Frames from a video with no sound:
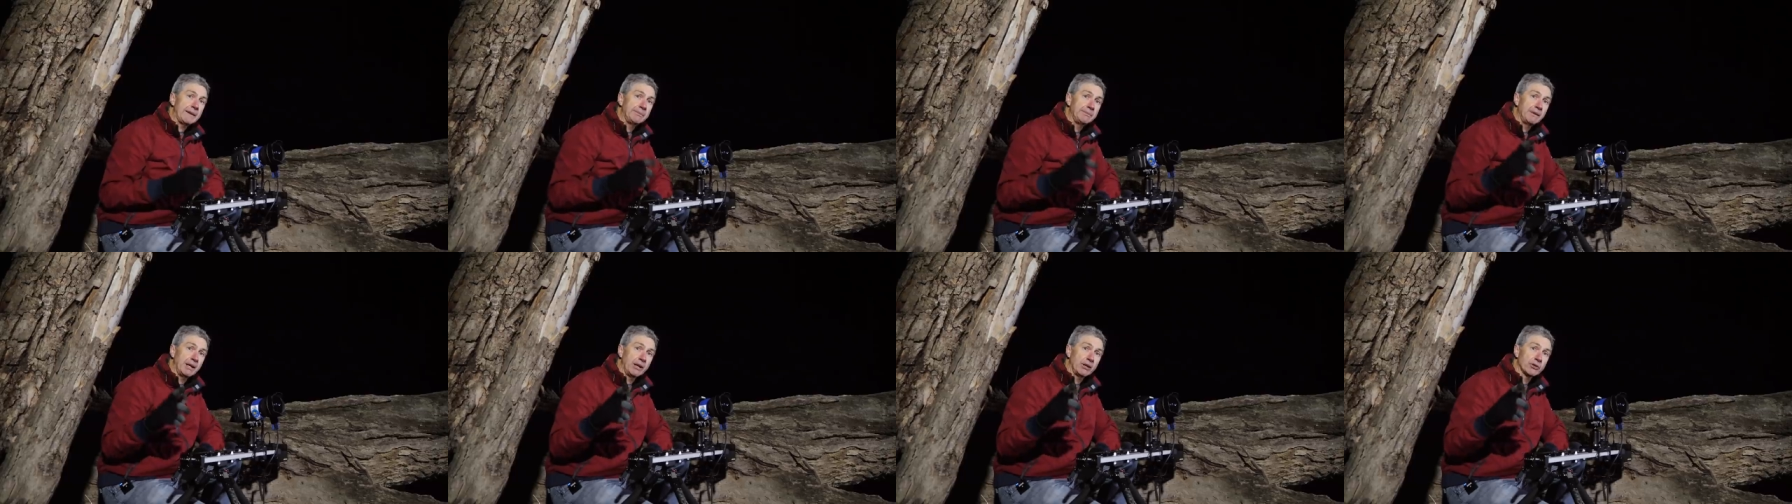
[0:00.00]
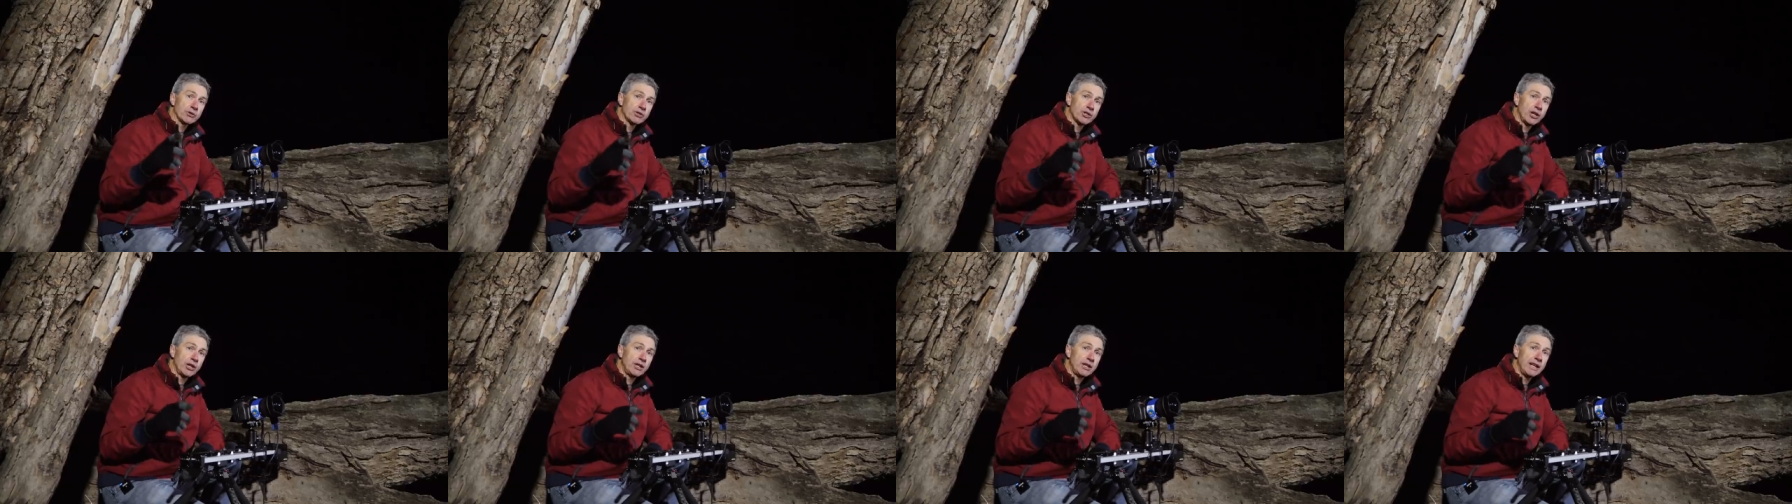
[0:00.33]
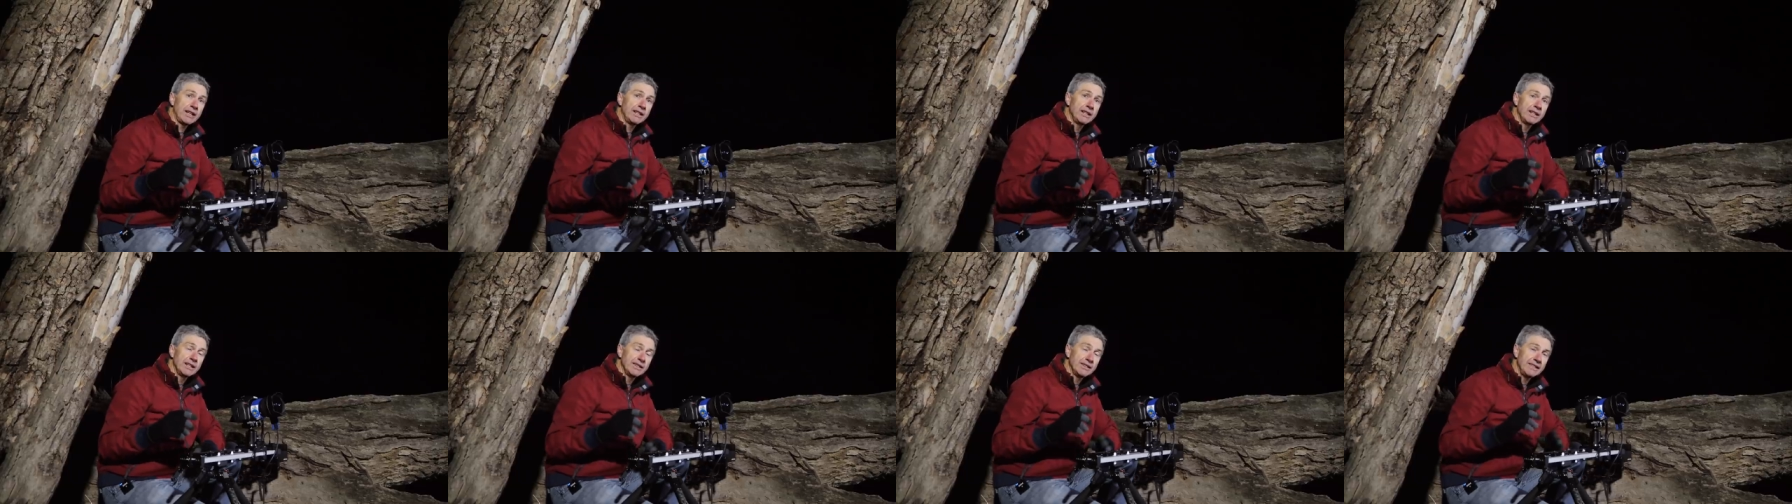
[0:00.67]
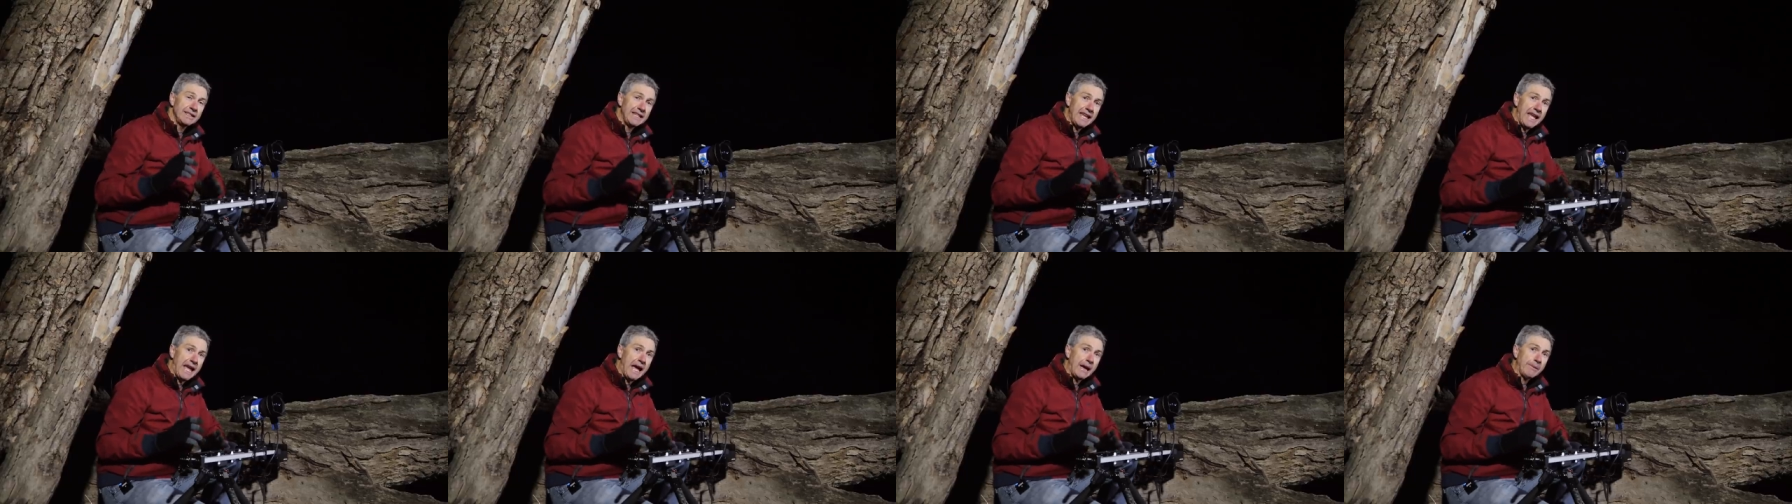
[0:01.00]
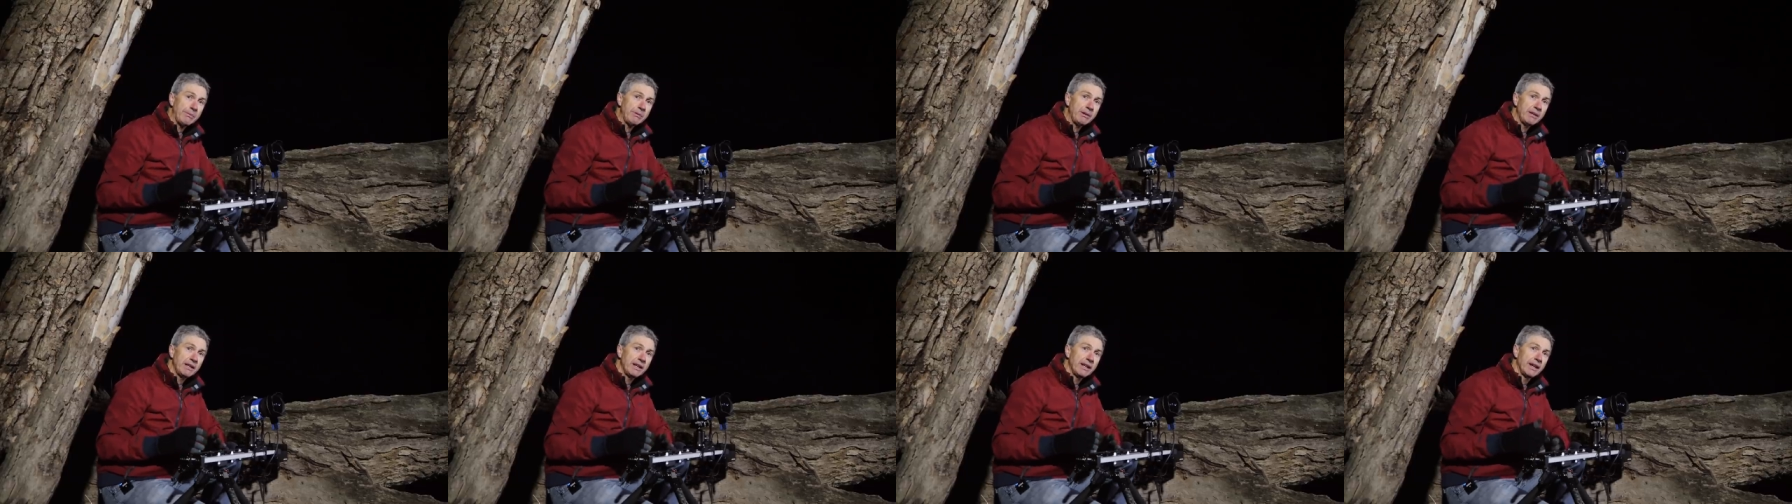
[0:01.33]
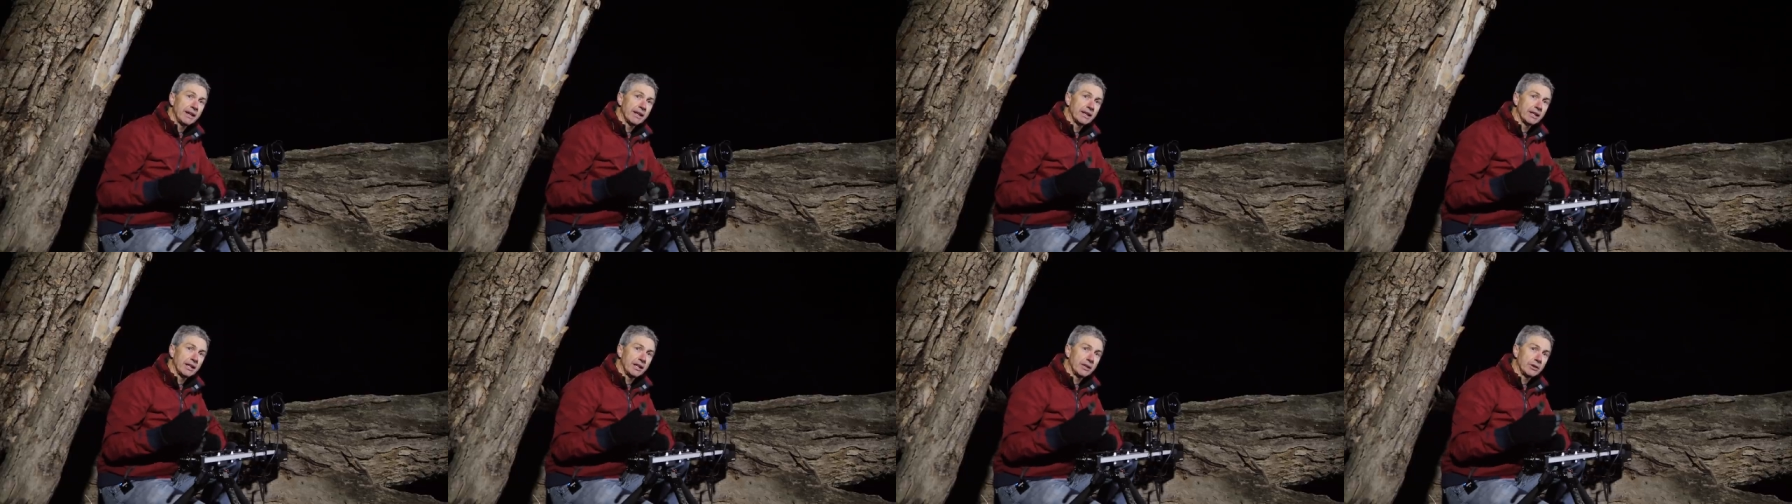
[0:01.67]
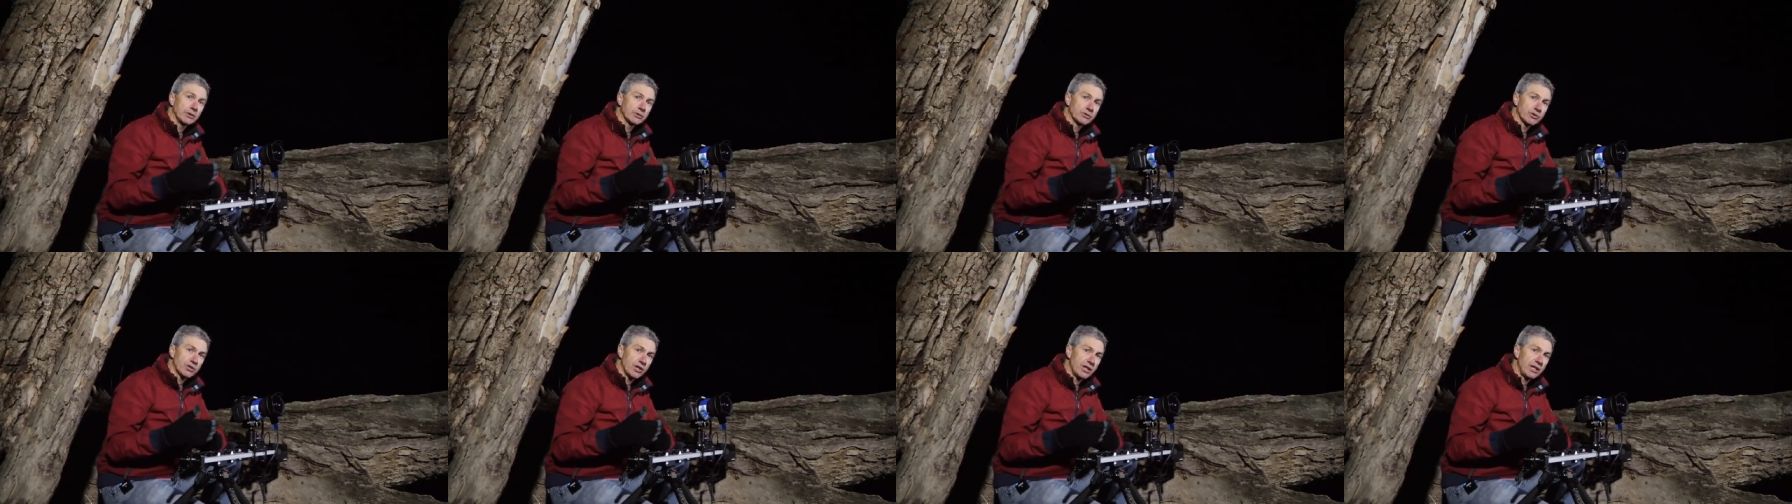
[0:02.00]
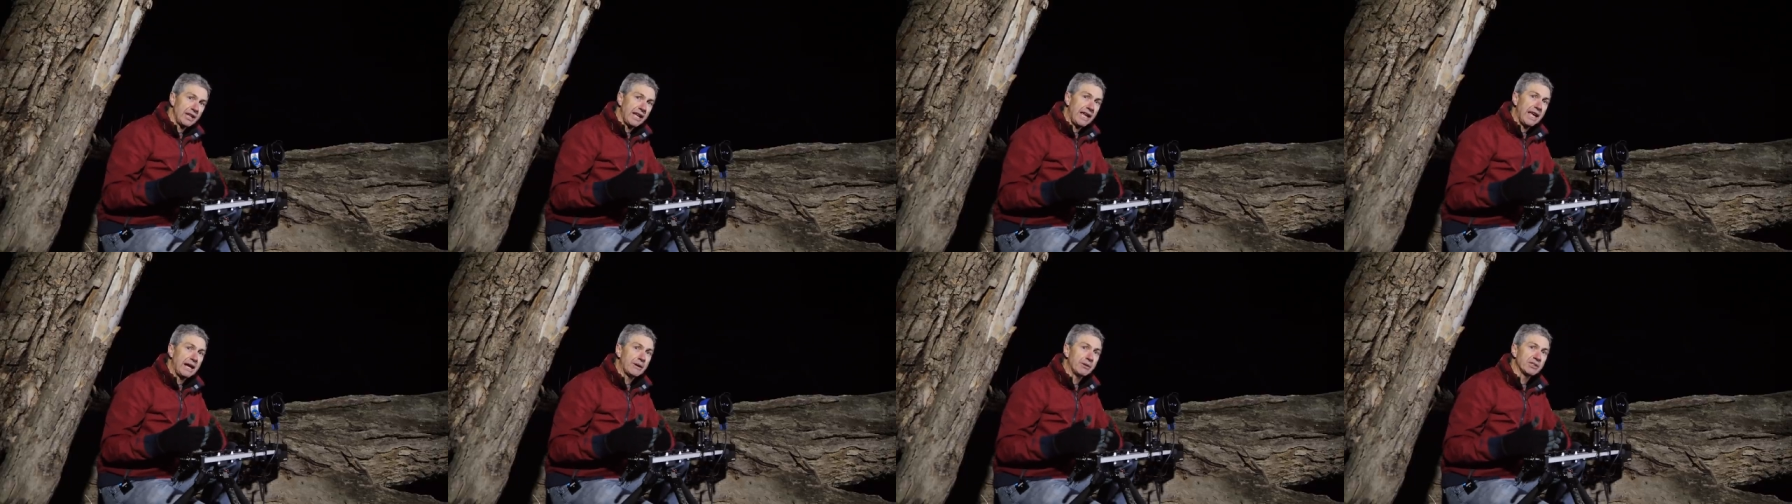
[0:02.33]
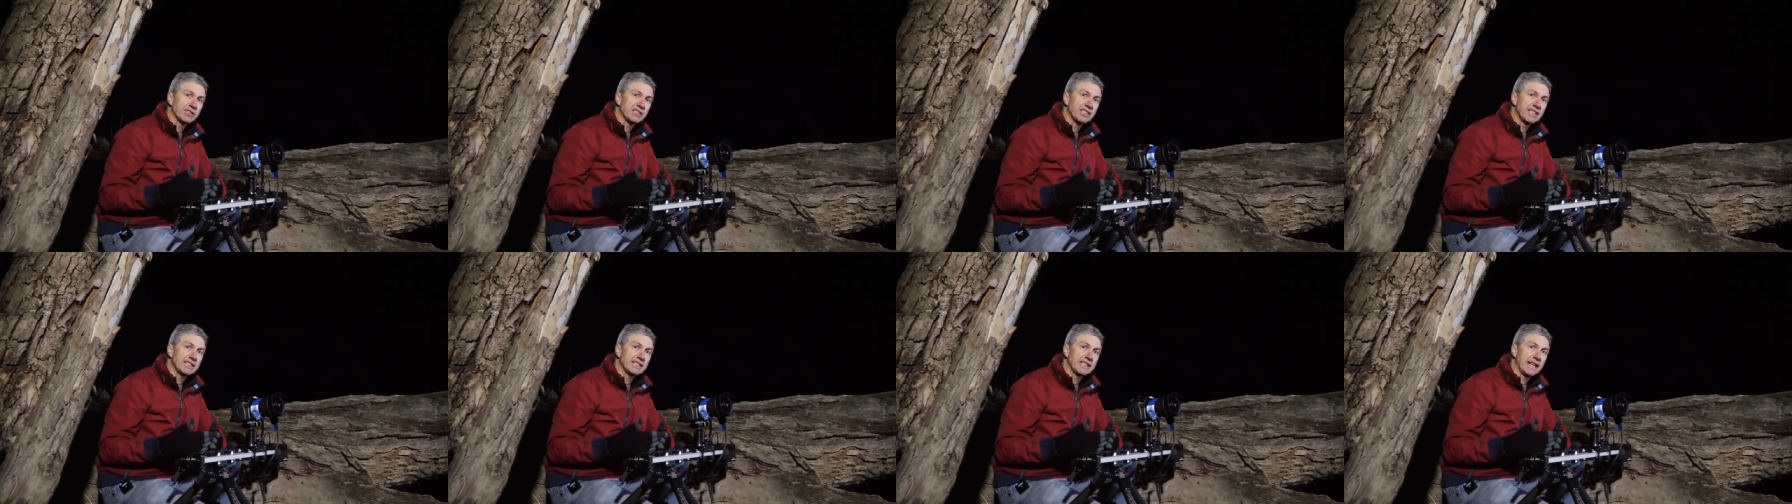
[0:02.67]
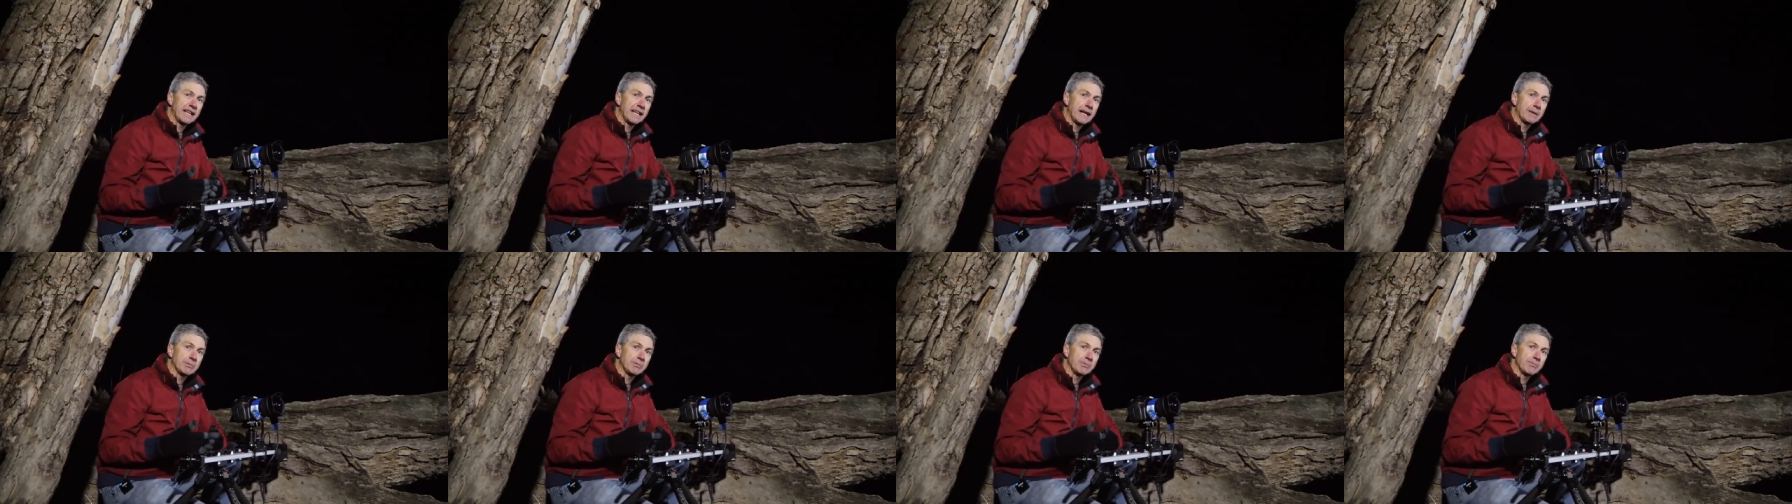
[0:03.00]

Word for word: app. Now I'll show you the app and I'll show you how I set that up.